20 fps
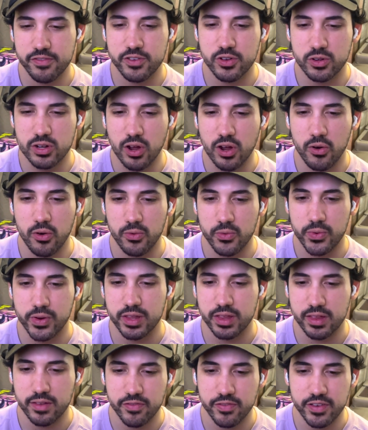you don't
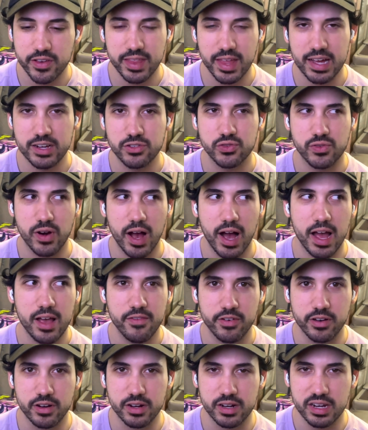really feel that
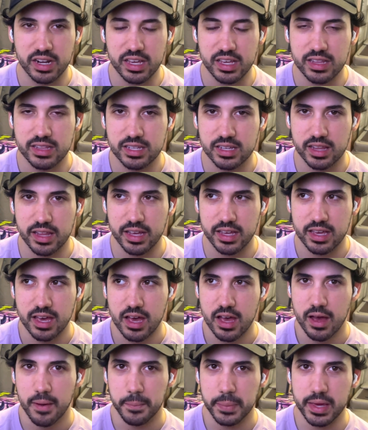drive or need to like
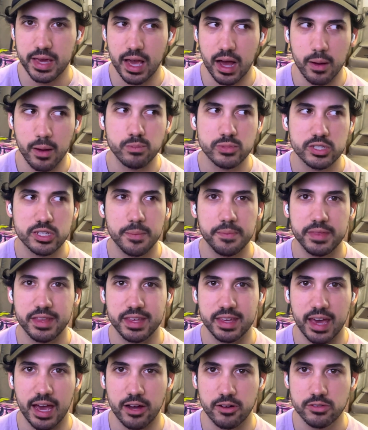become
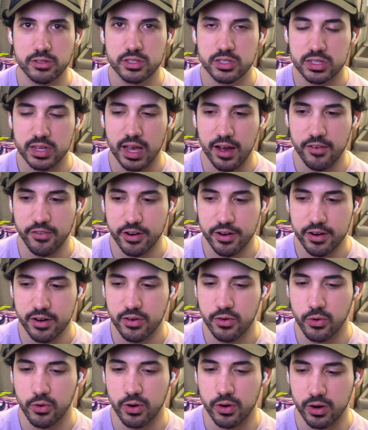something else ever,
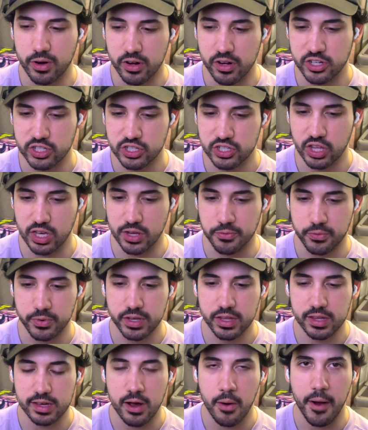or just like
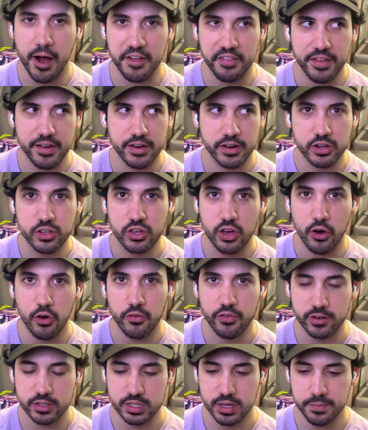really go out there and go
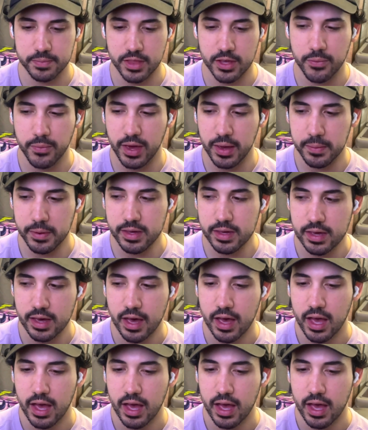for something maybe.